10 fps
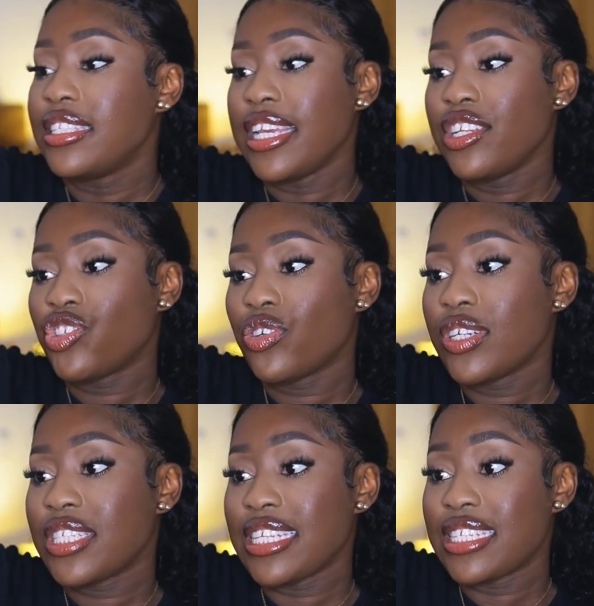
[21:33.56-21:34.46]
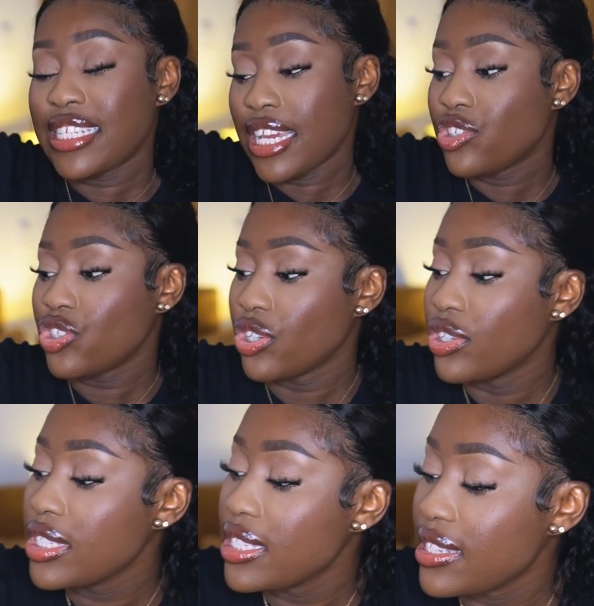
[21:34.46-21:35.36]
Dangerous
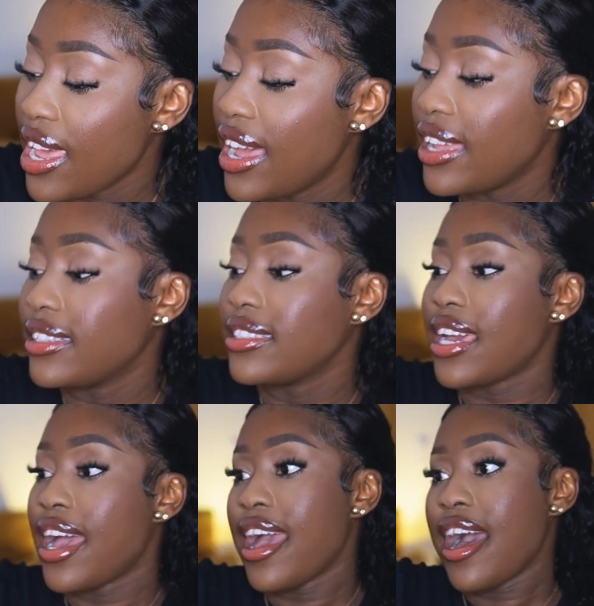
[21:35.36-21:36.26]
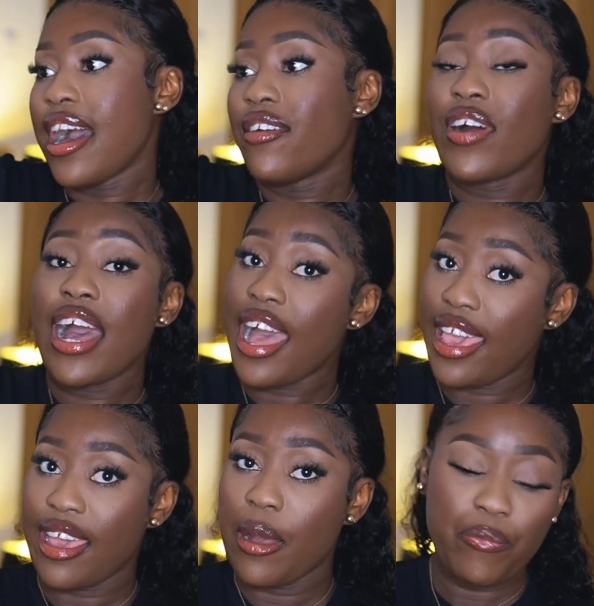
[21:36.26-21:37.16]
Intentions, and I have
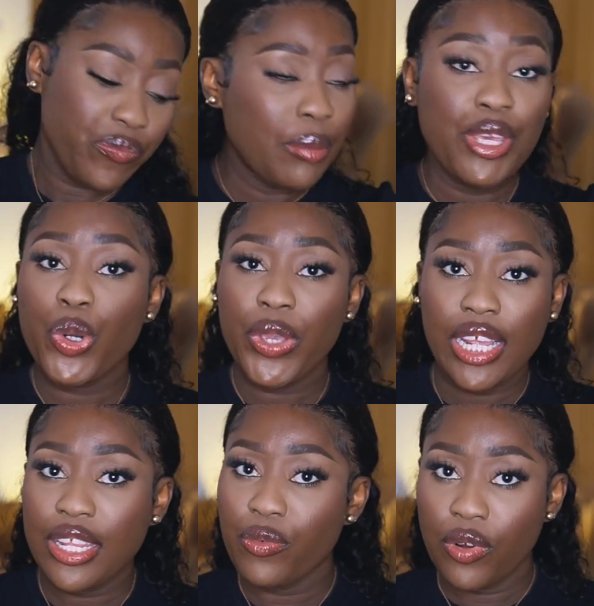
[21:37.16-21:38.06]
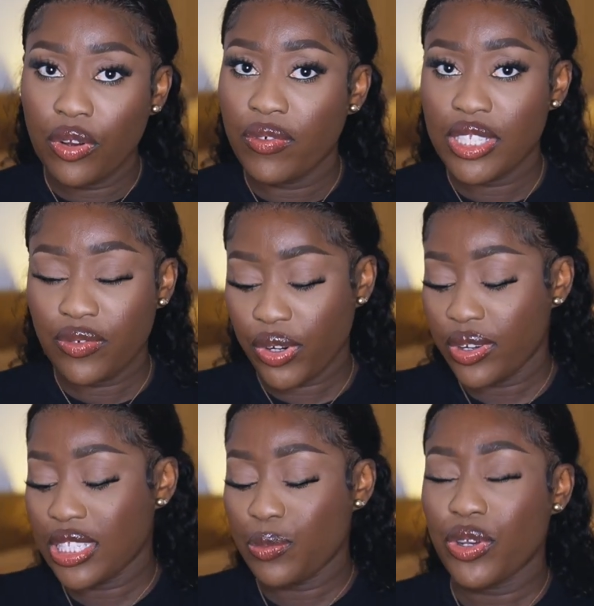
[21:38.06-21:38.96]
Hayam. Let me quickly run over these
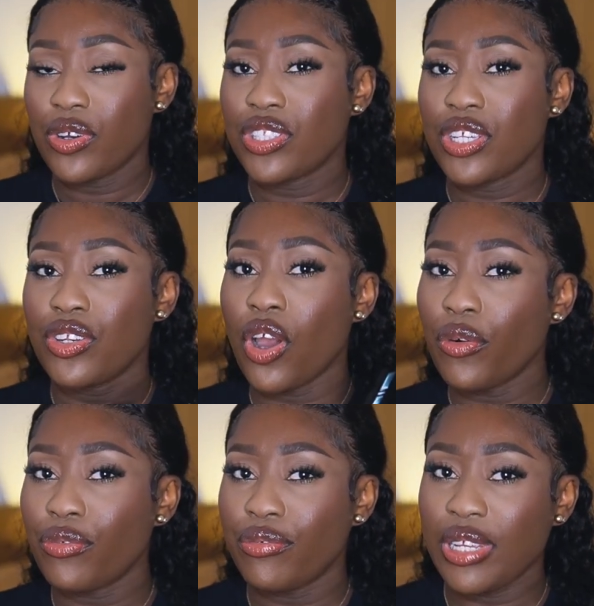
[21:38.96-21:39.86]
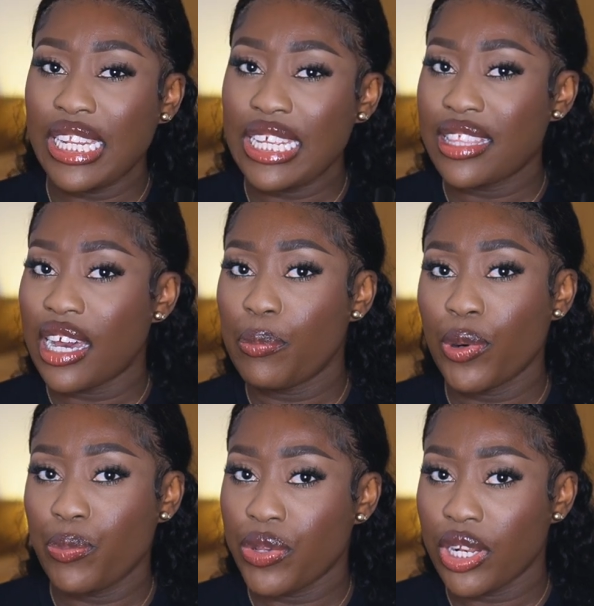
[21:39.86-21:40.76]
fragrances because they're not really that
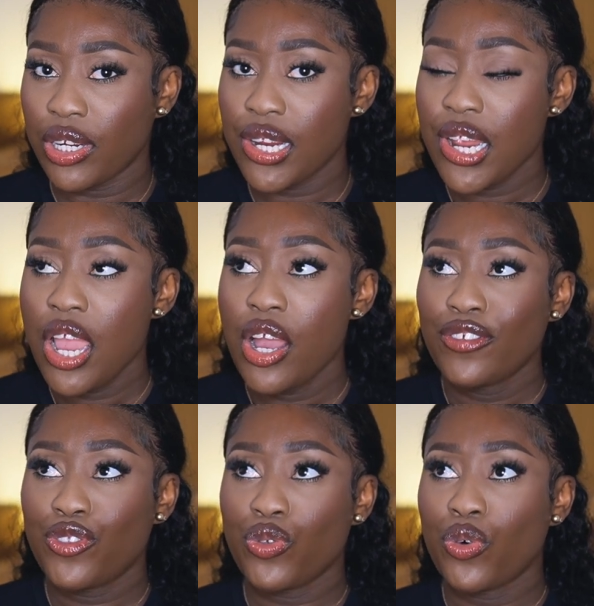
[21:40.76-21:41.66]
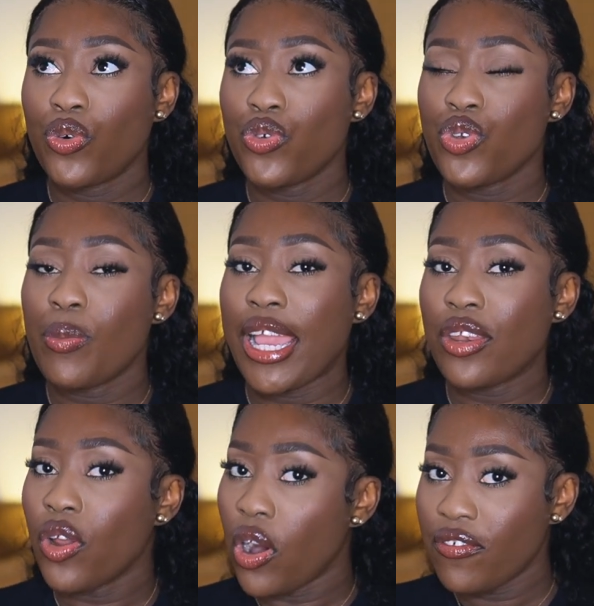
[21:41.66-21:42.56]
popular, so you might
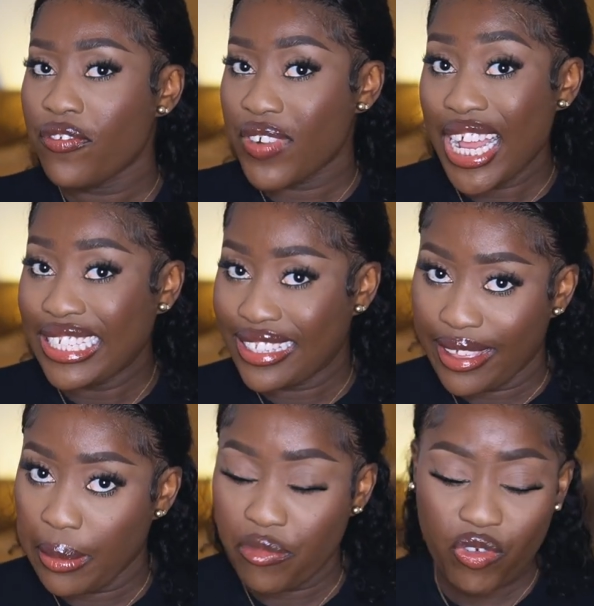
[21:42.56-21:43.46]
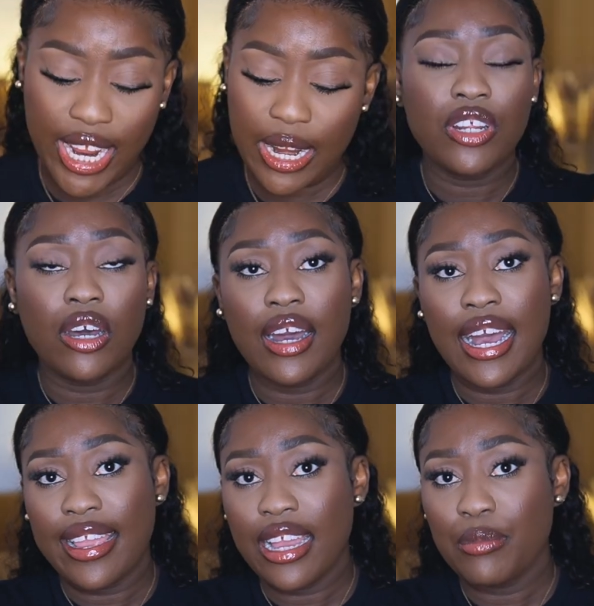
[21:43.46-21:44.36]
not find them, right? Now,
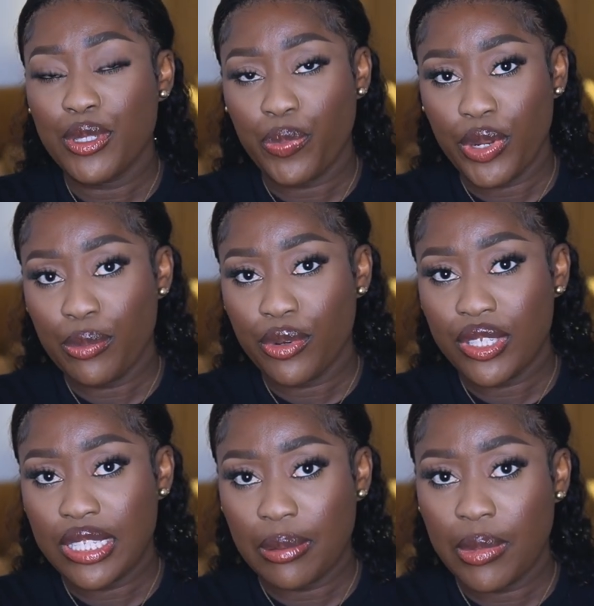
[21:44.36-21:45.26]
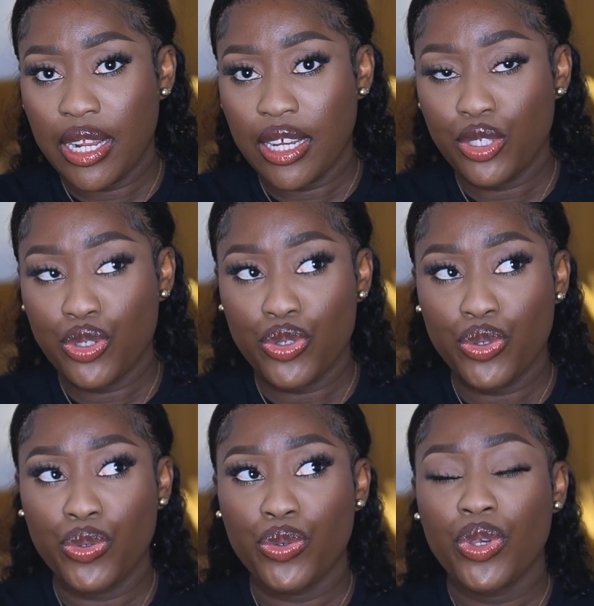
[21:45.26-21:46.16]
Hayam is pretty much similar
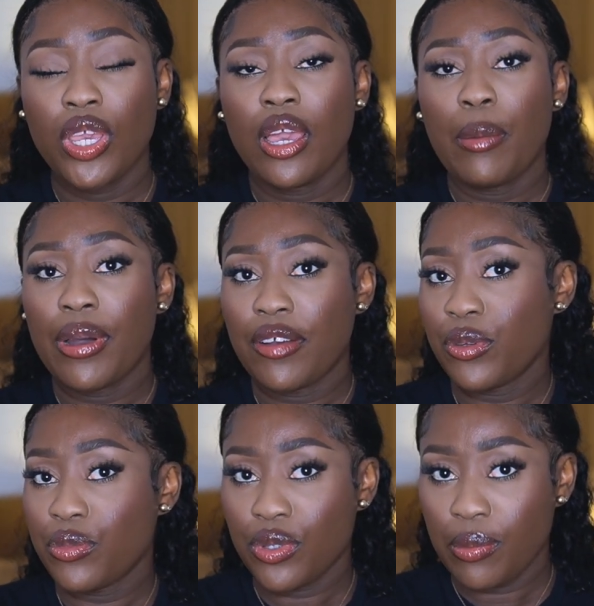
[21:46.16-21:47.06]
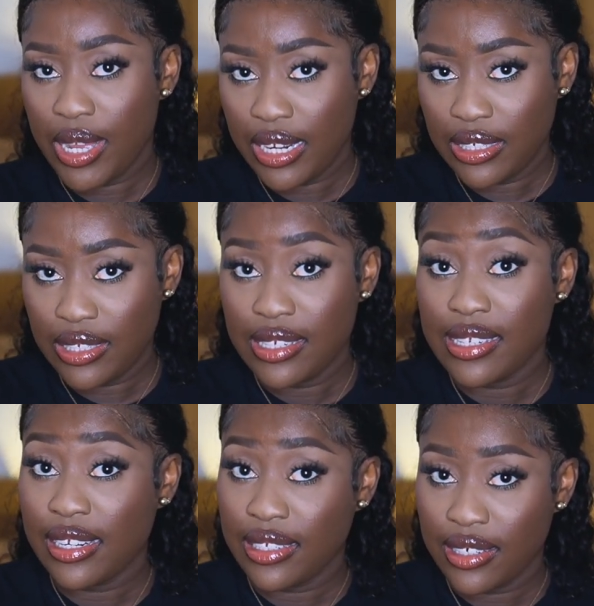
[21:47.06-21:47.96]
to Parfum Zumali
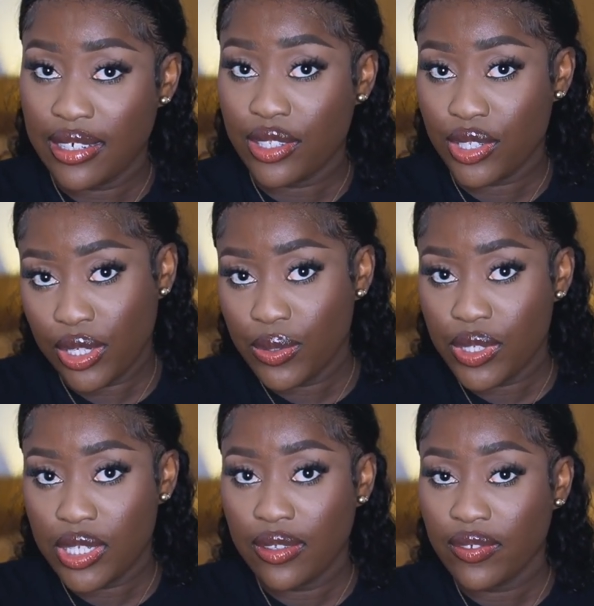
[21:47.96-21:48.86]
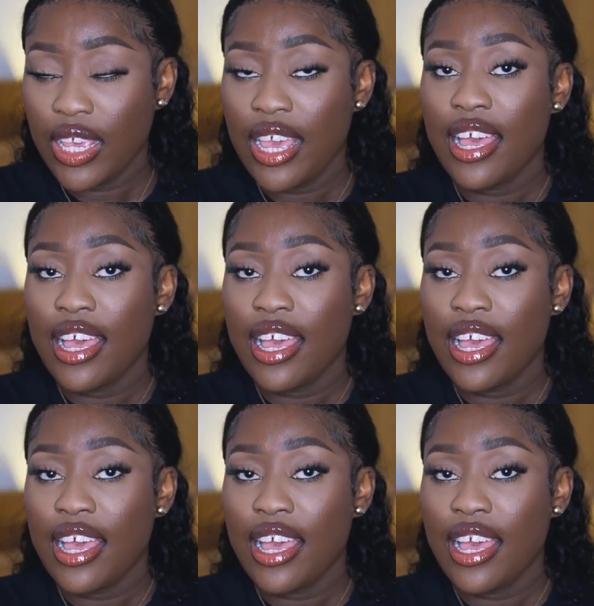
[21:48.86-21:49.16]
Delina Exclusive.